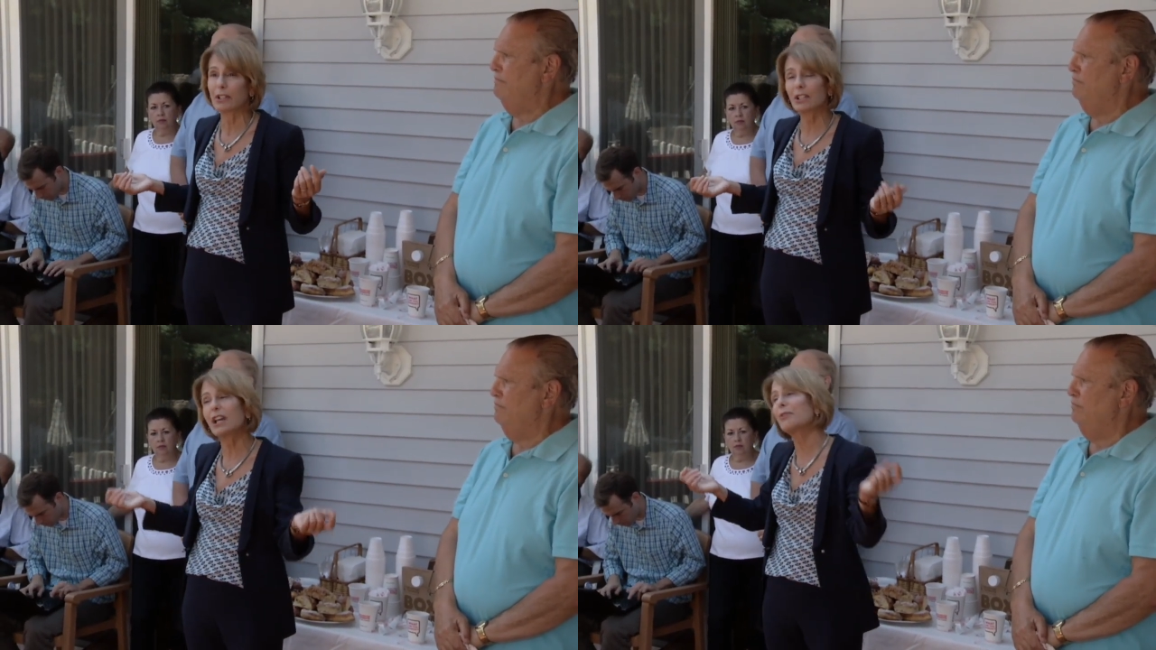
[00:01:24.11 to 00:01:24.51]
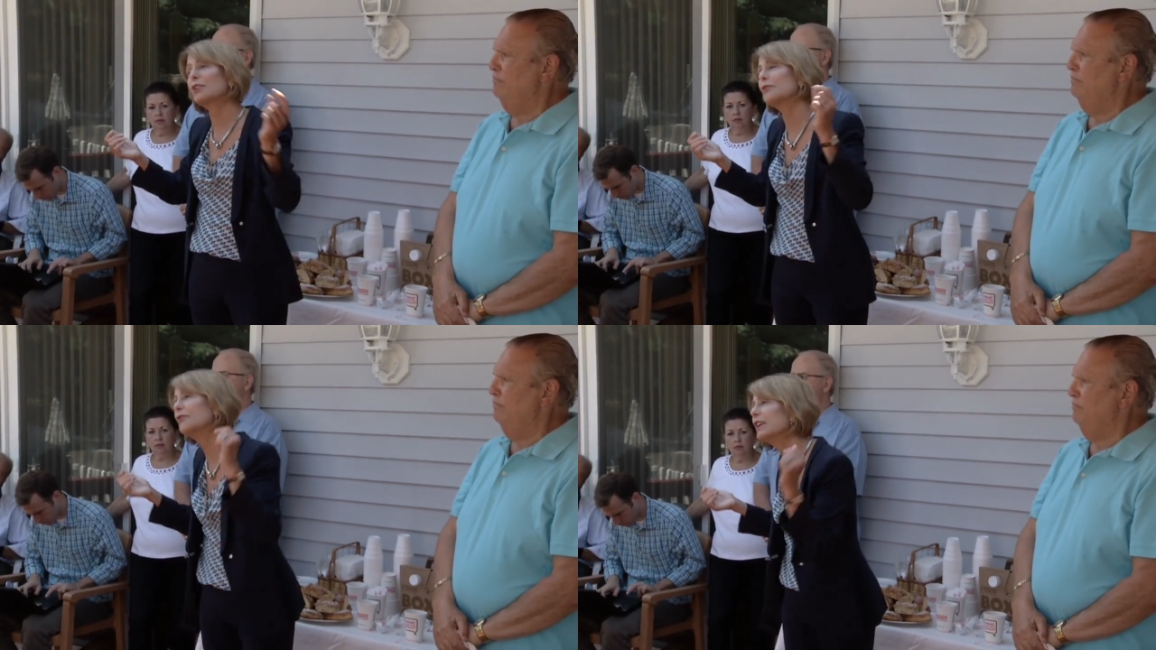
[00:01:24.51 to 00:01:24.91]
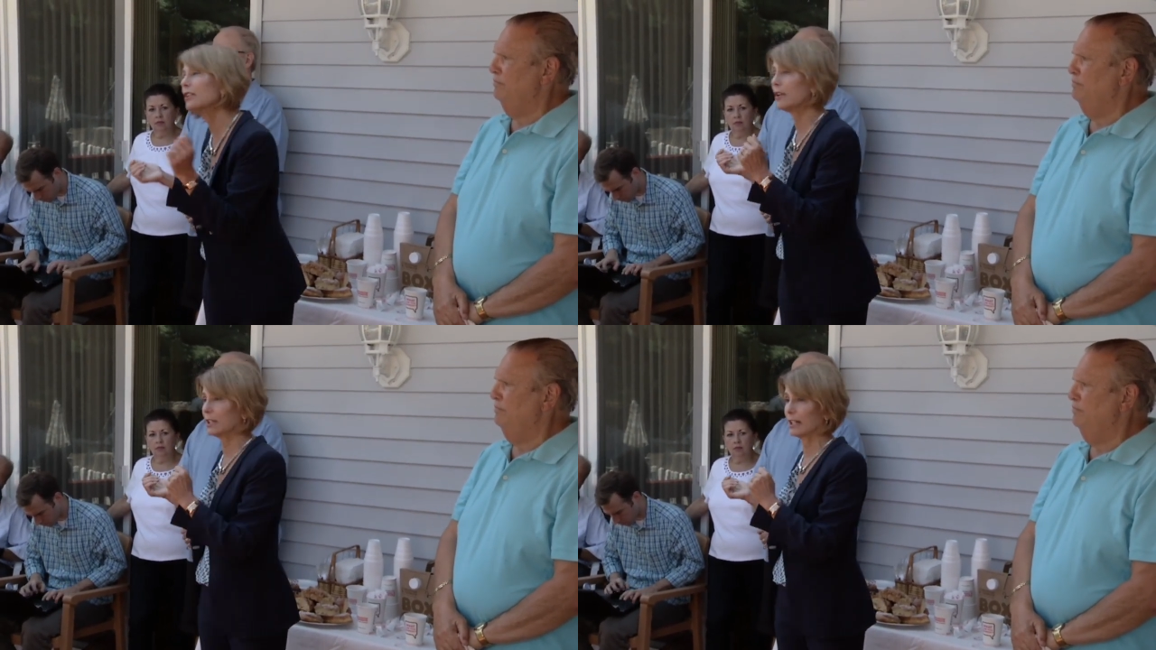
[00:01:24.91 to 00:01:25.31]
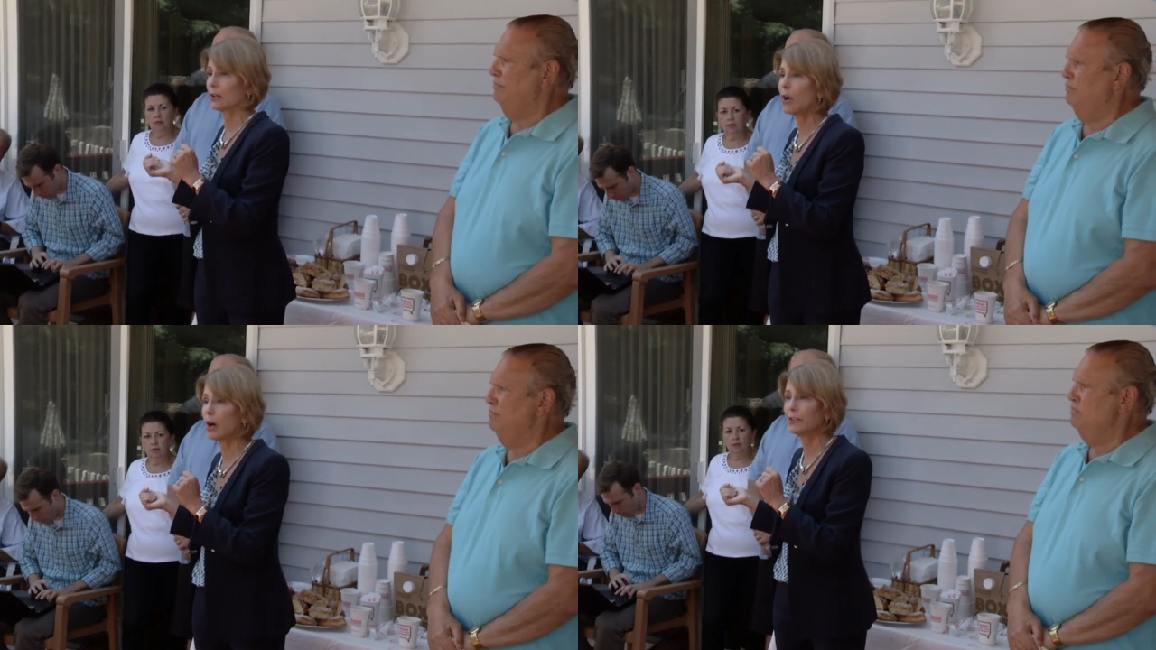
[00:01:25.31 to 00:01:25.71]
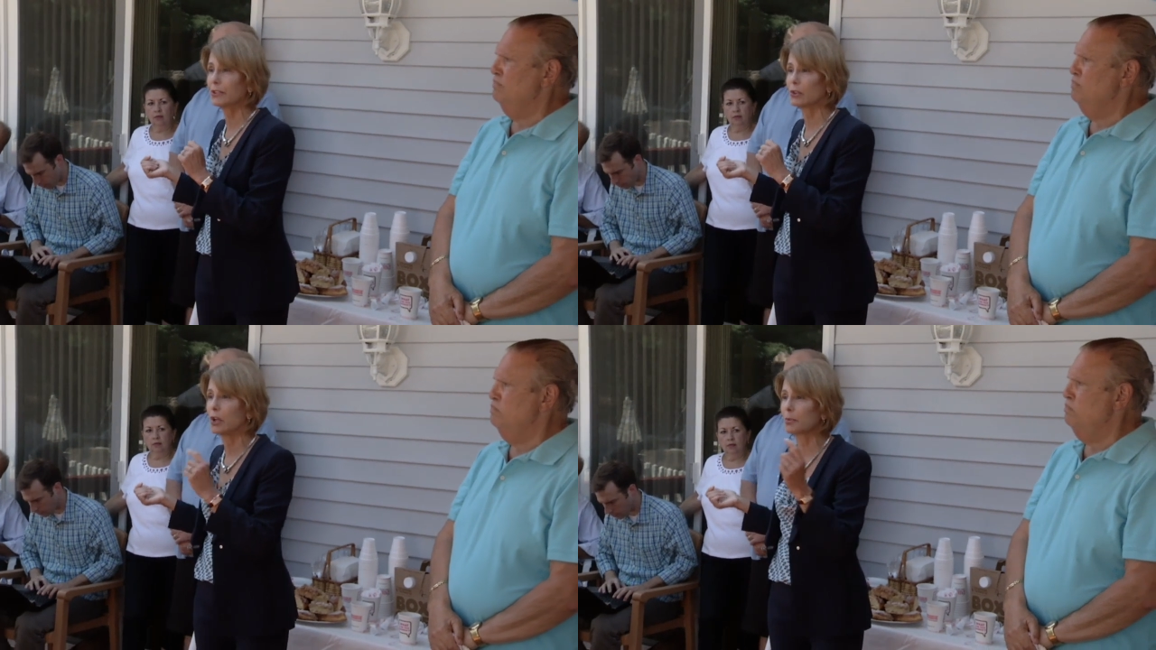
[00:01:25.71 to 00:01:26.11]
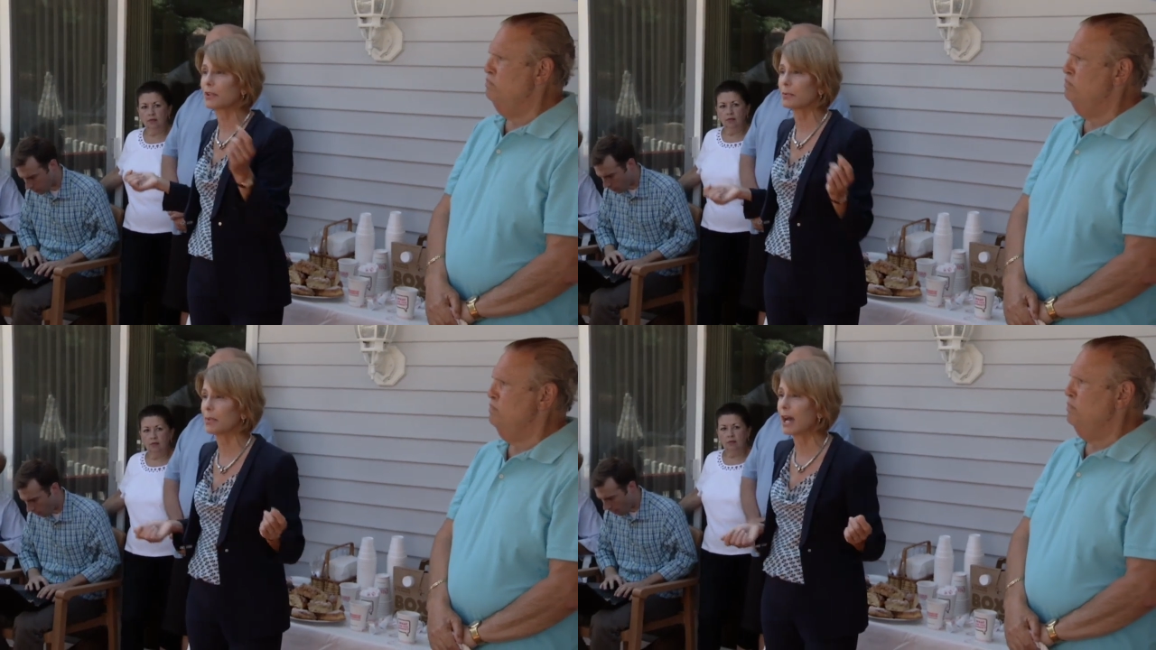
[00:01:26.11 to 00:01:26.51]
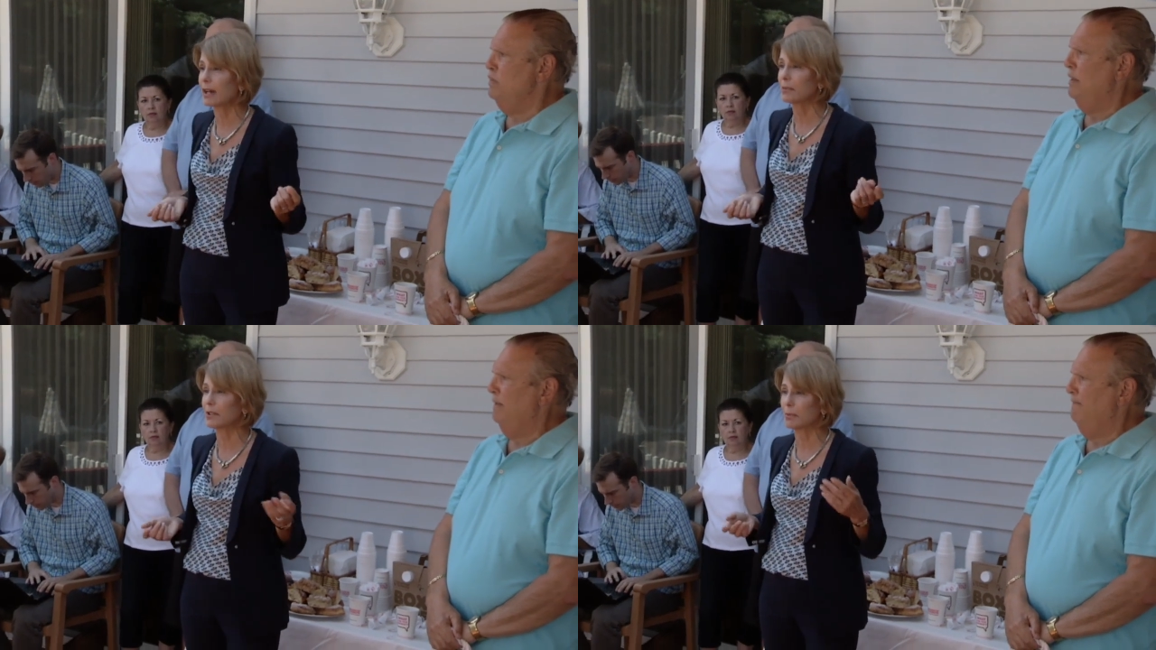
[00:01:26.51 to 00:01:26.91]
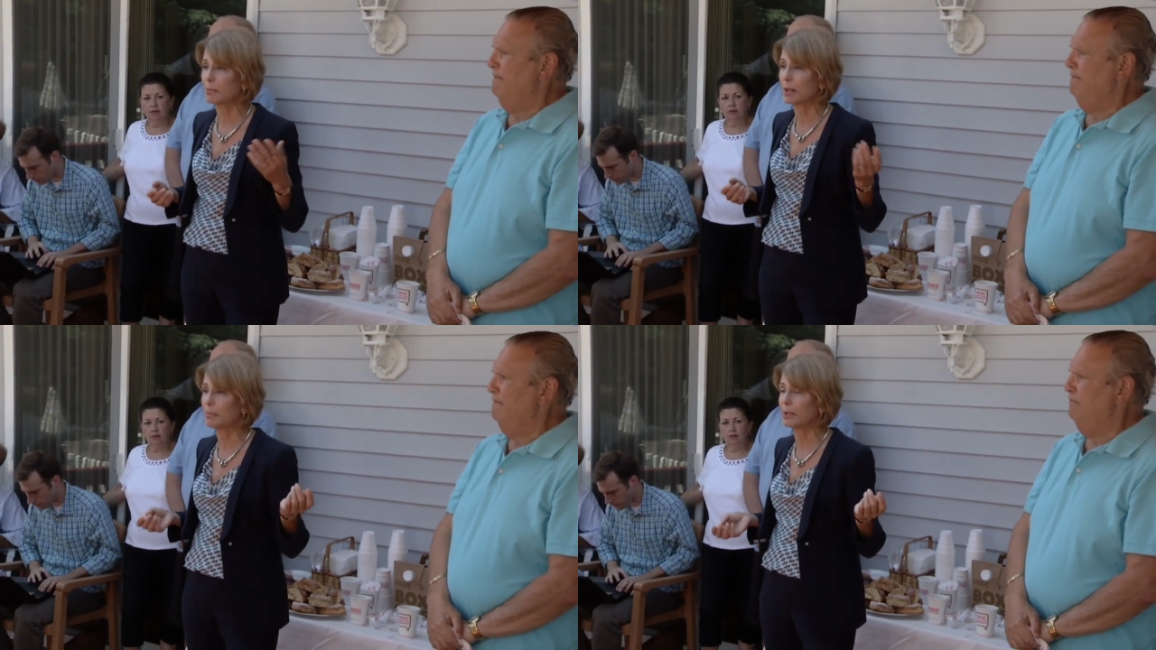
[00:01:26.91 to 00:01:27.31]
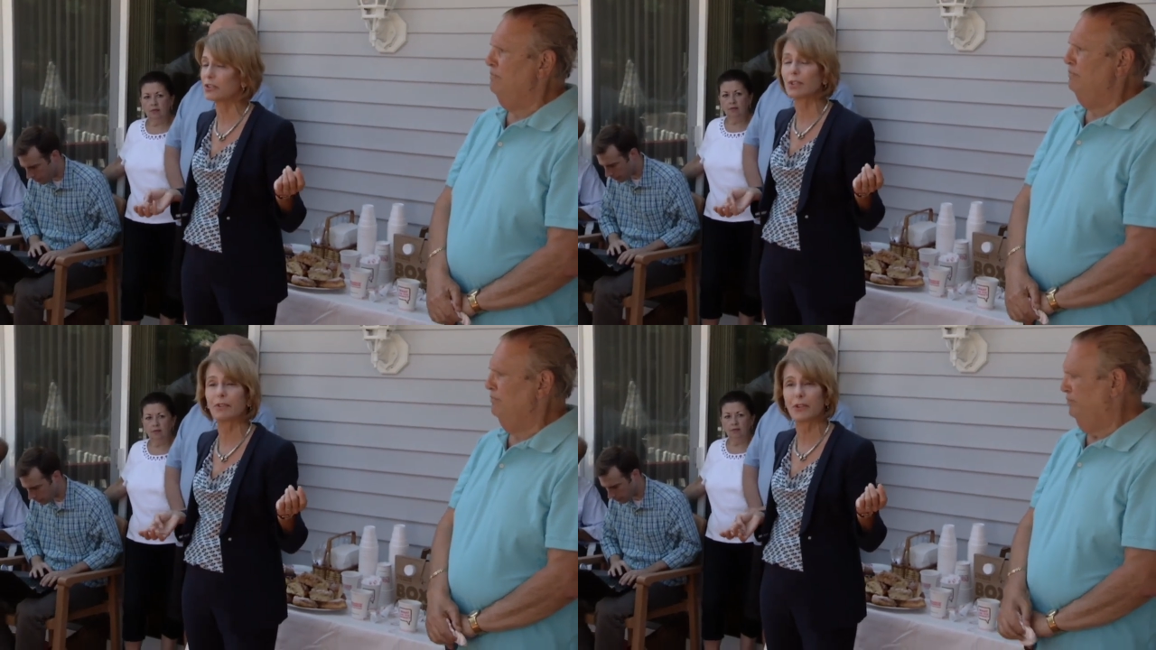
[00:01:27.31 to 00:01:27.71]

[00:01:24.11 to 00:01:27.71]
Speaker 1: The governor vetoed it and called it, along with a with a, a bunch of